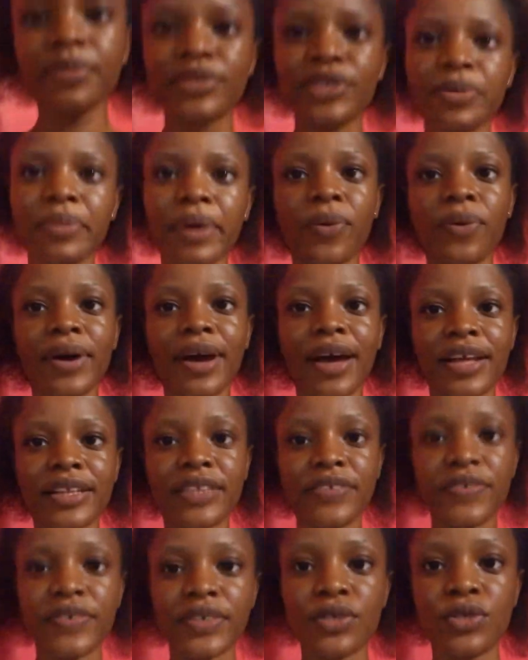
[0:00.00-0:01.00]
still on my work
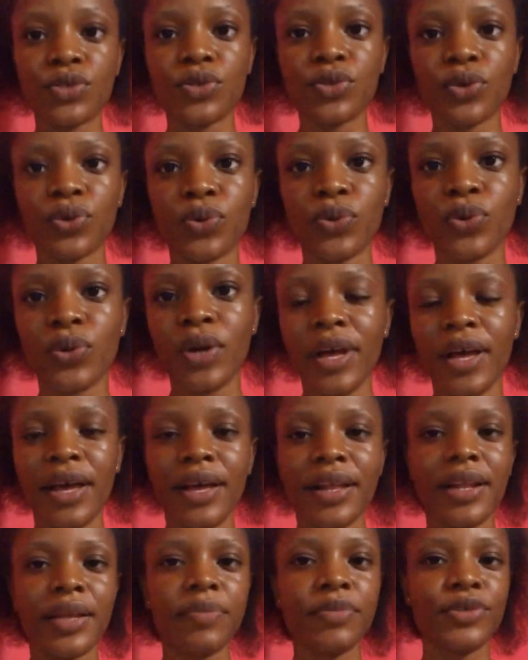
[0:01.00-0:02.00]
outfit. So
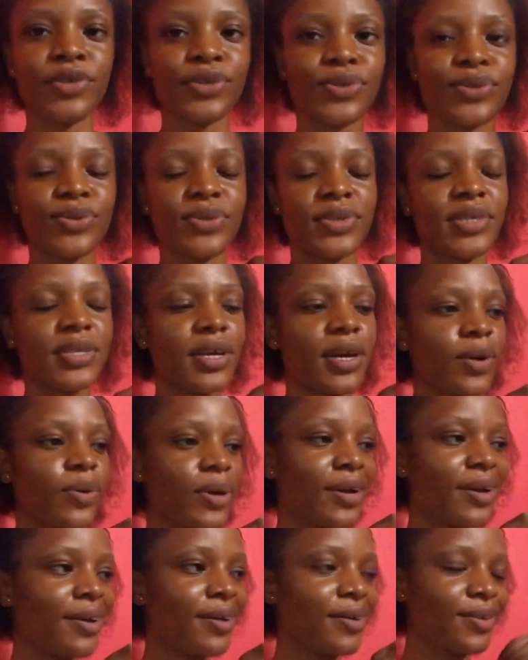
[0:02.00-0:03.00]
let me just go
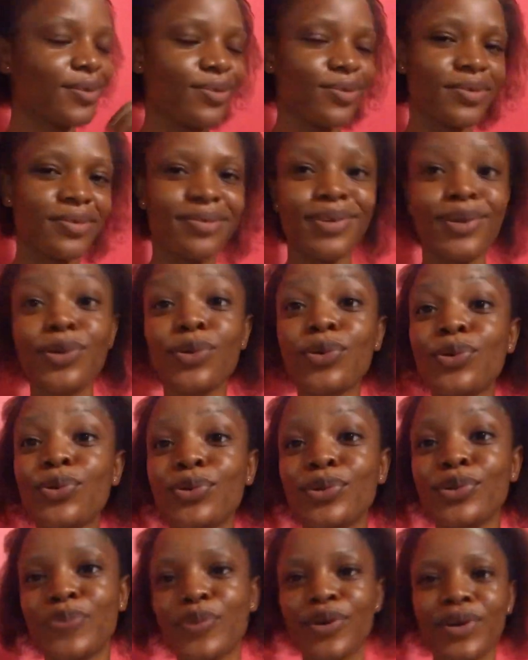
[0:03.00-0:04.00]
shower, you know, look
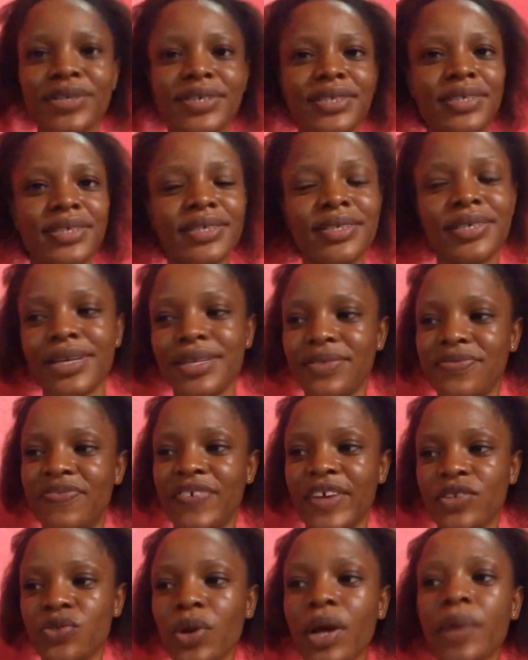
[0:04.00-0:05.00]
good, because it's
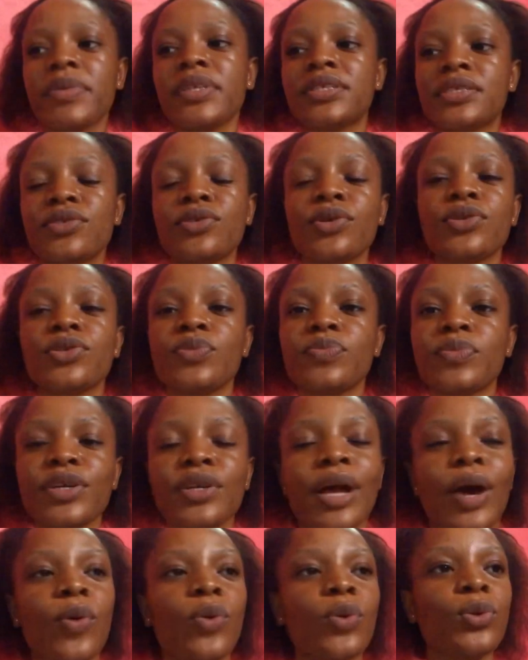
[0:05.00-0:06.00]
virtual meeting doesn't
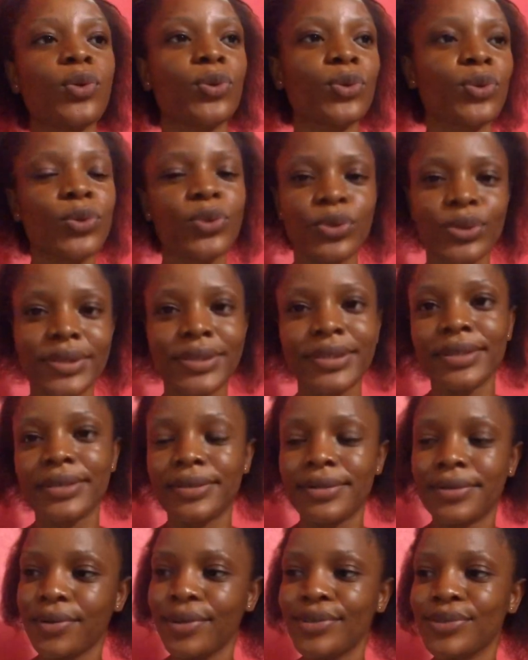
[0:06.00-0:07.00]
mean I won't look good.
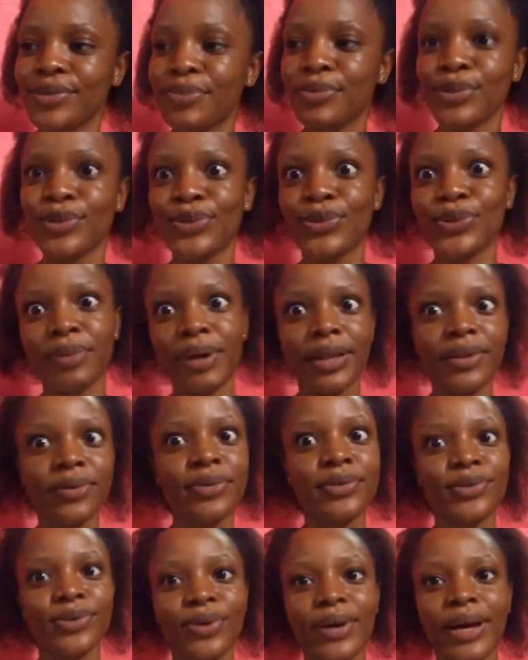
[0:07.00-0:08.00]
It's going to be Zoom. I
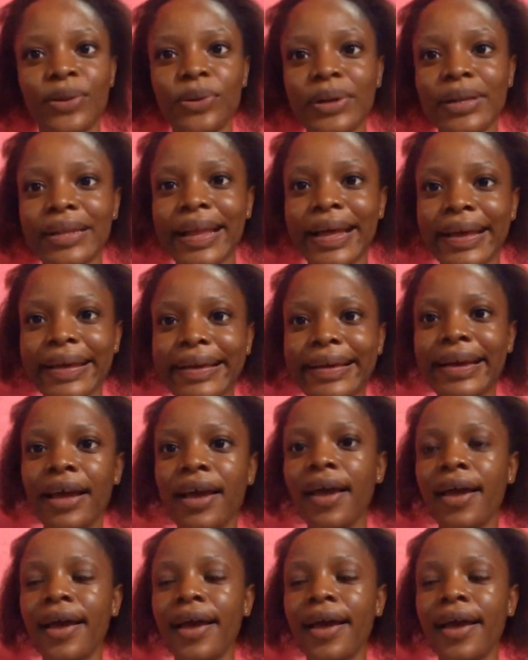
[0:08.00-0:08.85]
don't want to go and look like